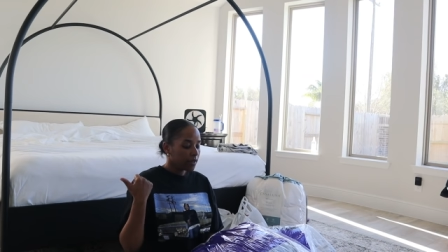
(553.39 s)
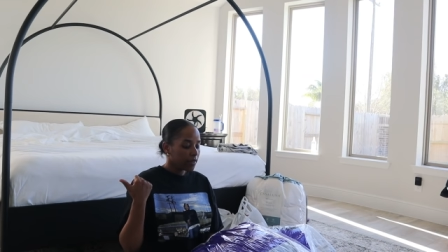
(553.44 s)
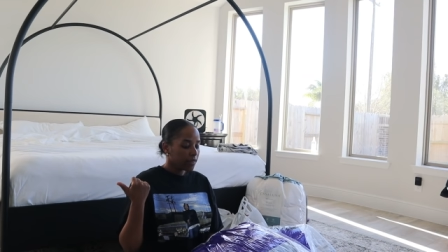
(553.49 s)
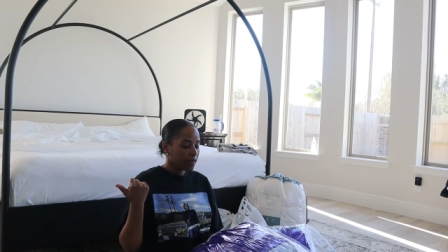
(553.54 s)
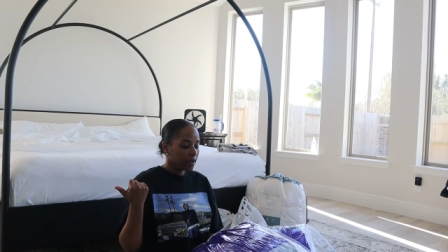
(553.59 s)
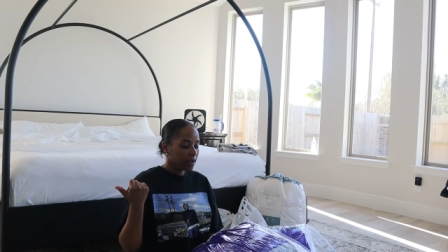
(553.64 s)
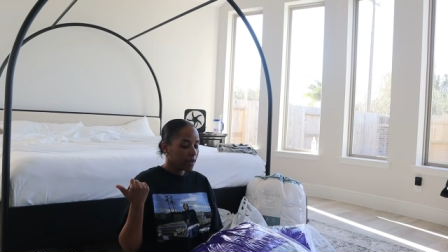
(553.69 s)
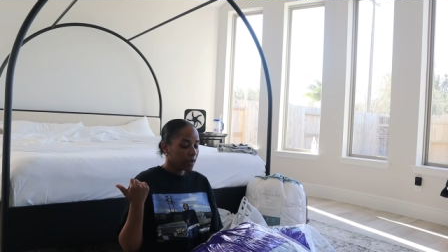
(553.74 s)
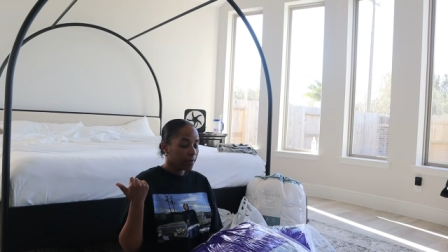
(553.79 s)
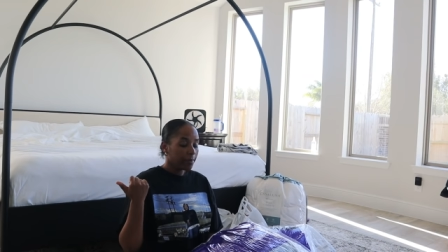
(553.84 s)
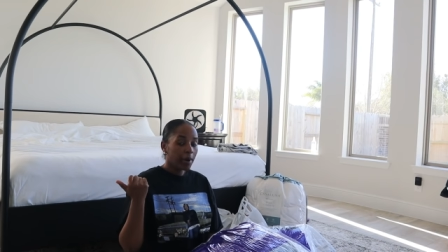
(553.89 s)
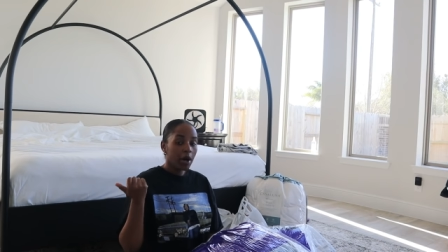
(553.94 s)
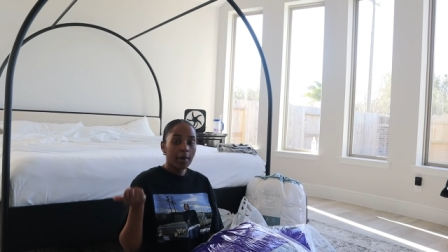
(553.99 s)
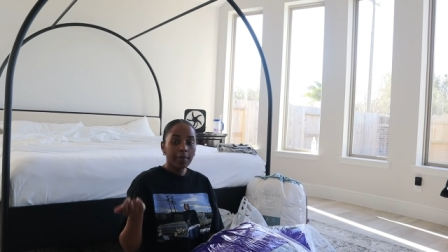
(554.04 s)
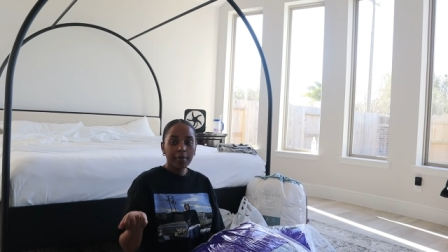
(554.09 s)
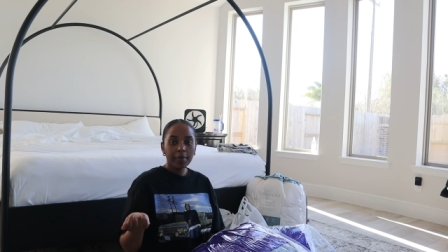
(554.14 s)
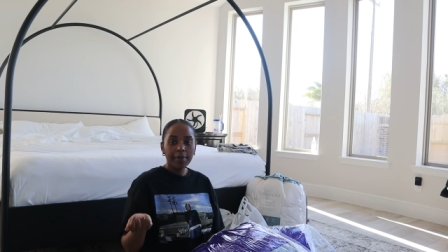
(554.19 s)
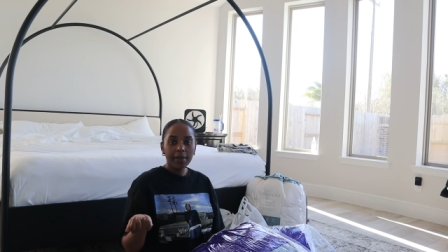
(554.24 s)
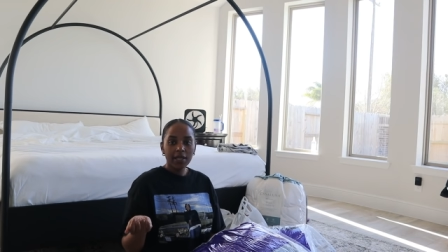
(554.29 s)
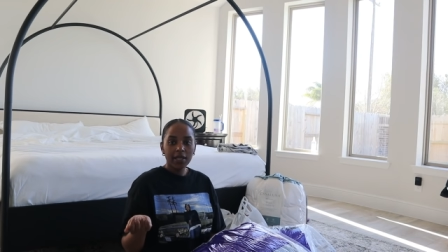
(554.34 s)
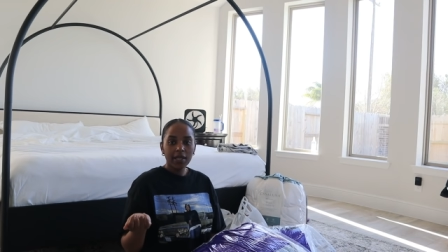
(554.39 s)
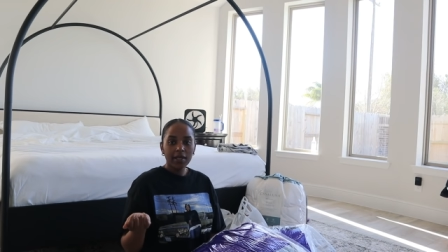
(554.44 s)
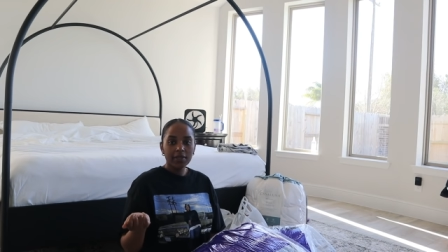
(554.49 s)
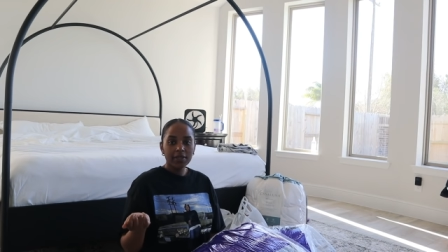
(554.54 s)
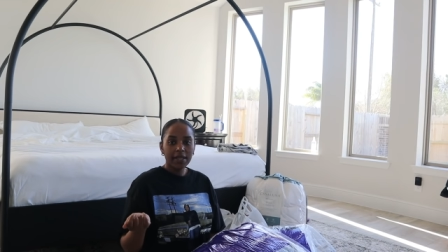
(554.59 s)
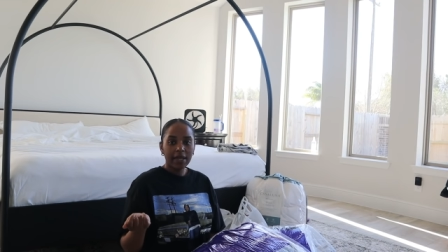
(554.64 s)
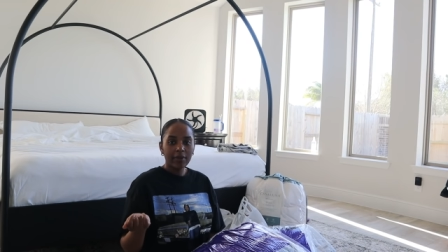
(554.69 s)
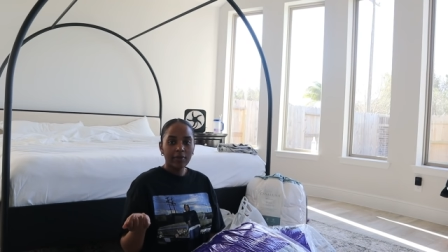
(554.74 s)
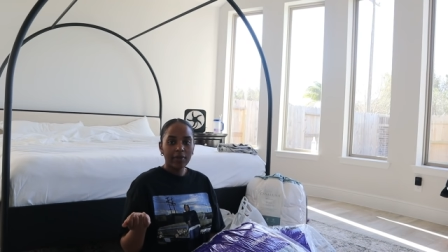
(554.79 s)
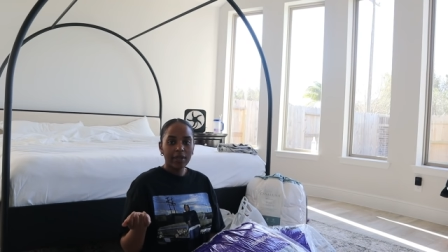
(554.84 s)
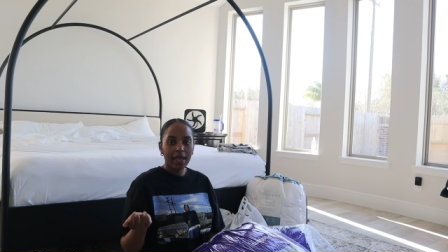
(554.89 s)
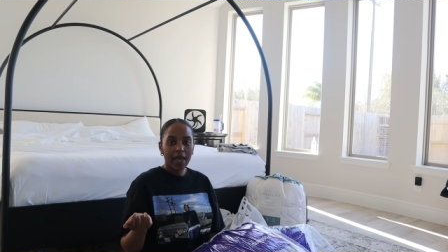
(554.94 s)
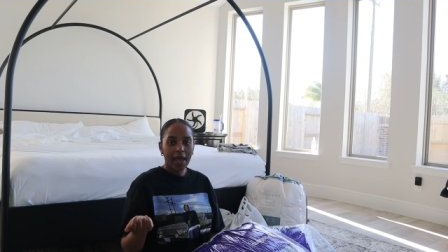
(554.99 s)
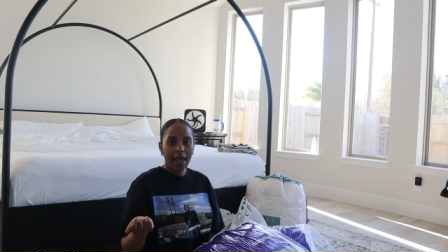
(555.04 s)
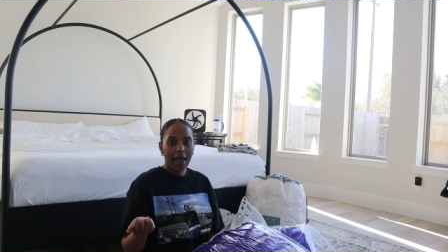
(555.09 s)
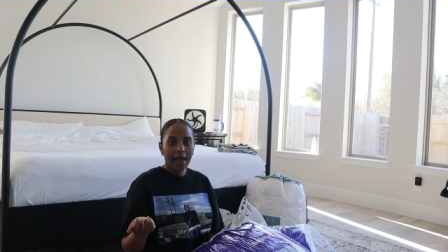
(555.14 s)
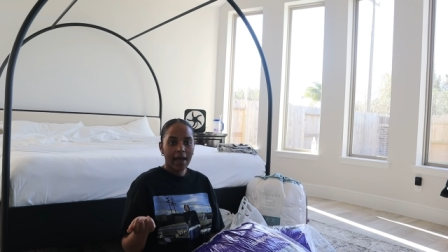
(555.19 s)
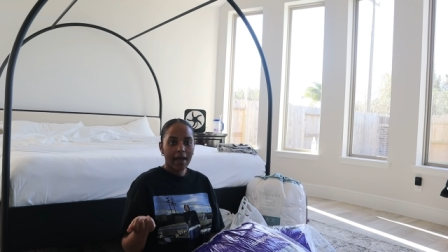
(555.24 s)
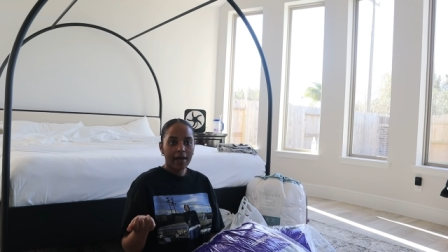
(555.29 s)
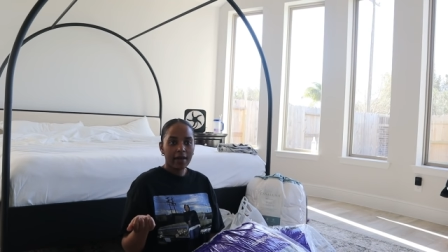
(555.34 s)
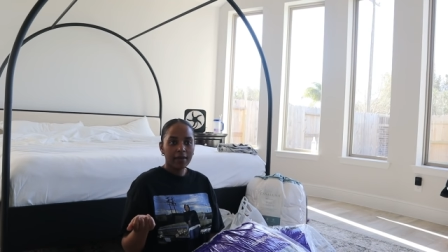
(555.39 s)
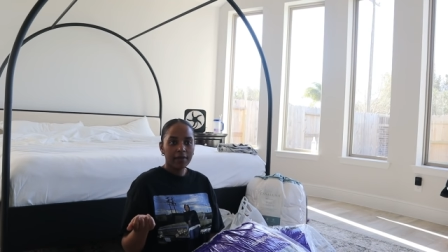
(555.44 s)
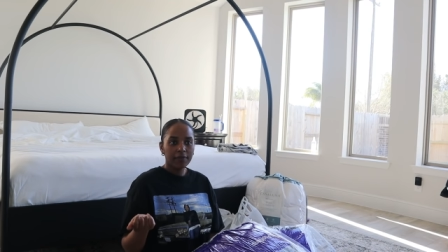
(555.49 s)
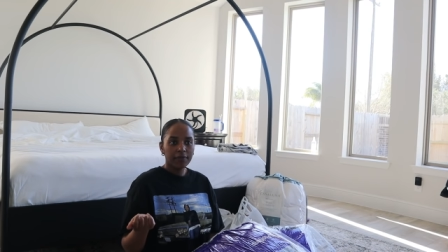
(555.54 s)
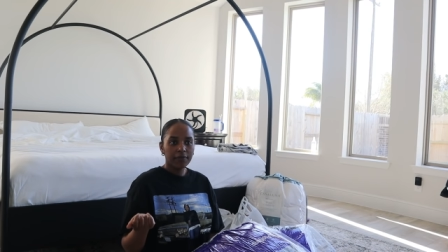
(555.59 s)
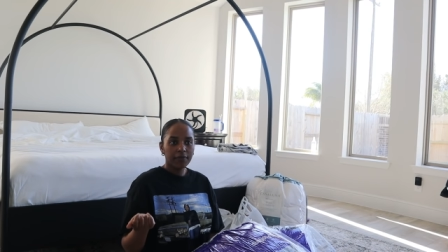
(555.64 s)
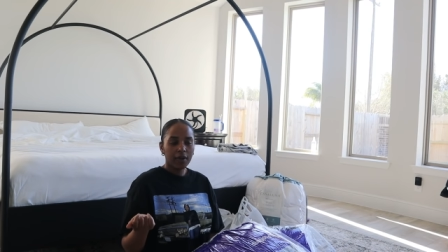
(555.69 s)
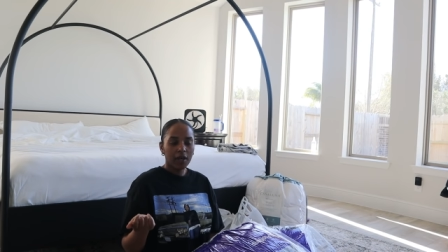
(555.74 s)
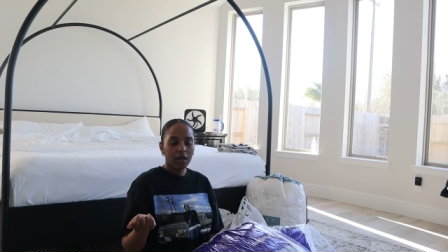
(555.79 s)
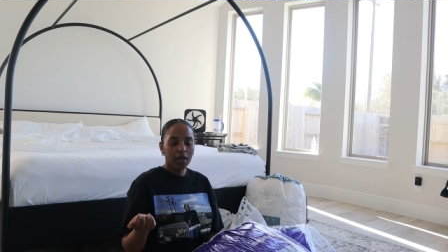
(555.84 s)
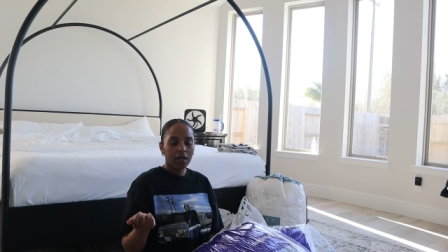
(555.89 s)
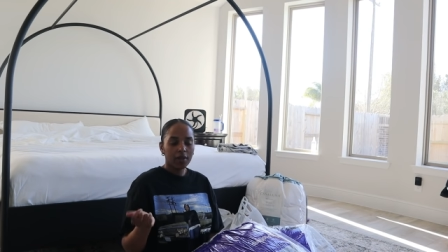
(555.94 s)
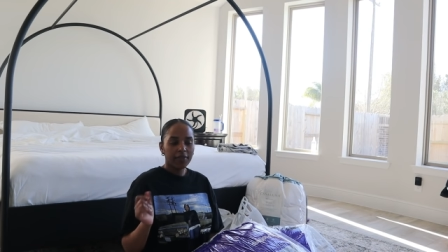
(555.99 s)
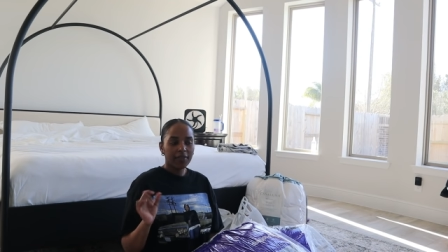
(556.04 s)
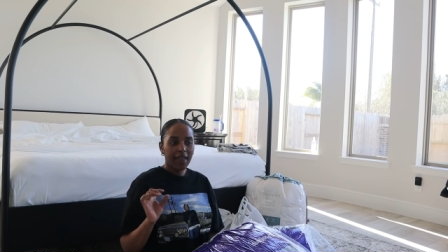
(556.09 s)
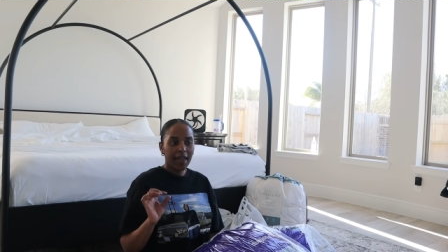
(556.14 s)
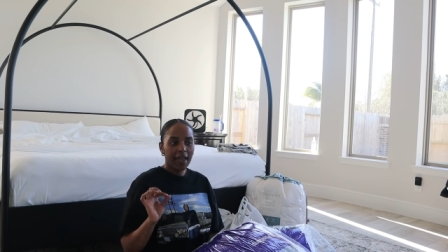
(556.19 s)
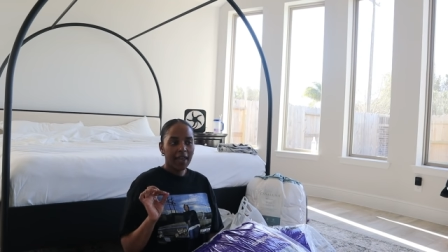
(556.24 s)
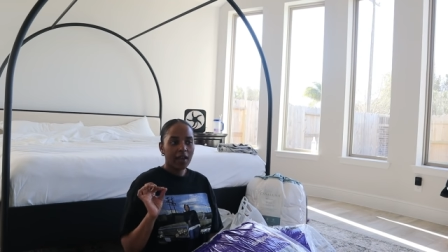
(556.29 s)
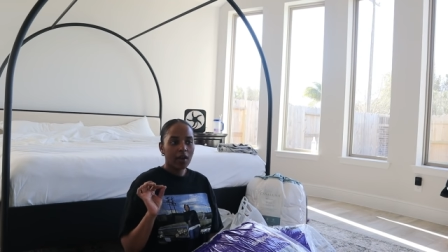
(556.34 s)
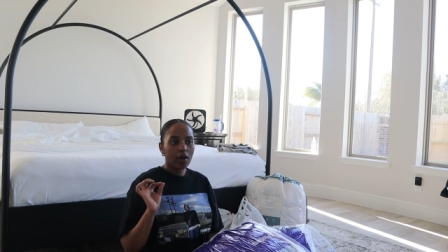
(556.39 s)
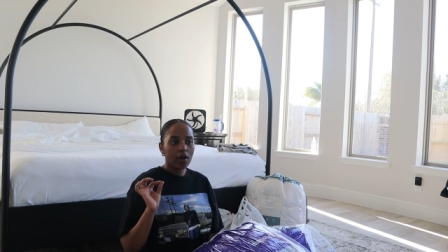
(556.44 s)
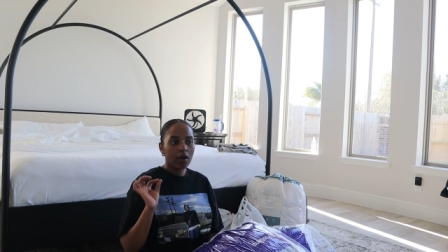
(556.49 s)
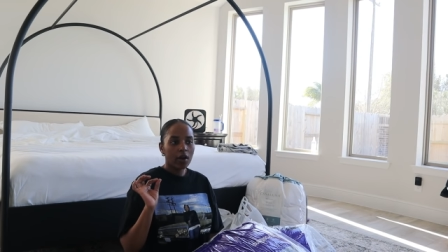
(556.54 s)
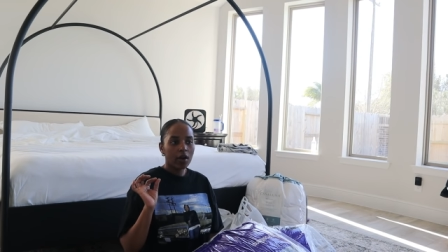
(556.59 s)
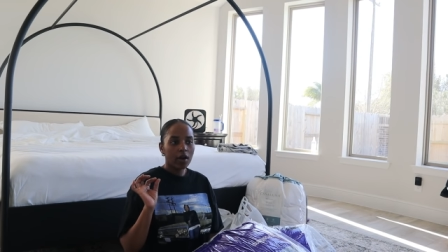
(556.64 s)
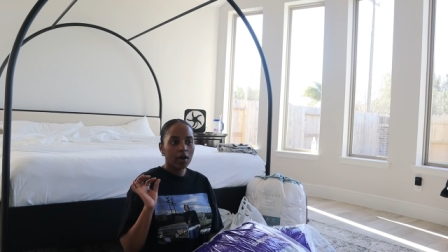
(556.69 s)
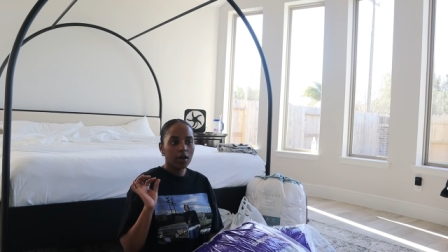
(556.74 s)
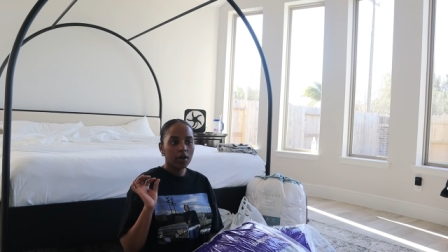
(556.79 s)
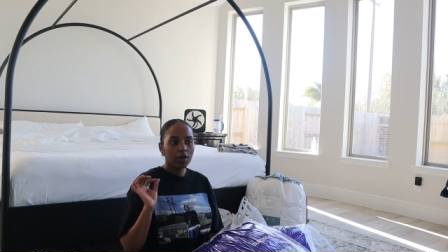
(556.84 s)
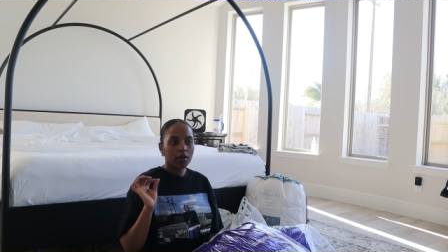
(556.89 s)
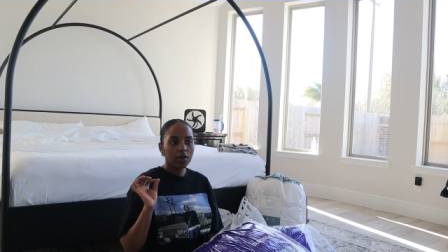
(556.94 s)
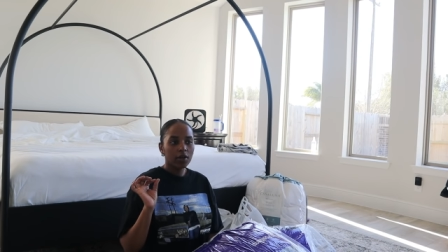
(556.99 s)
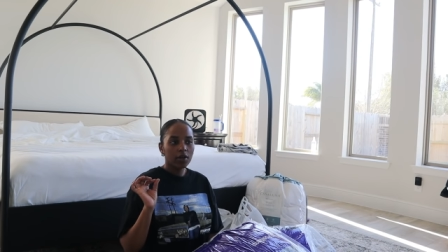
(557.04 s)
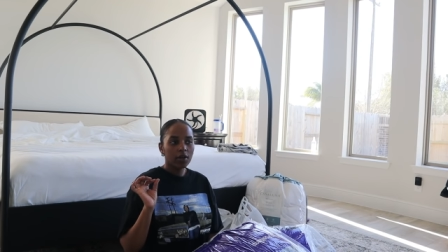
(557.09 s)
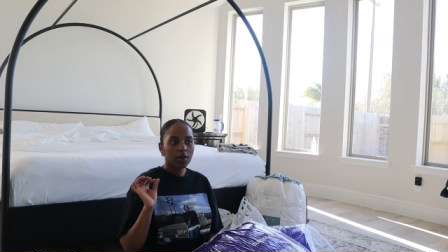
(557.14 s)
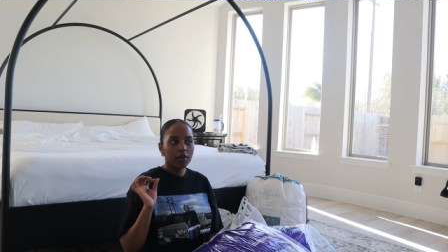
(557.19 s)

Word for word: the purple pillows that we have, they are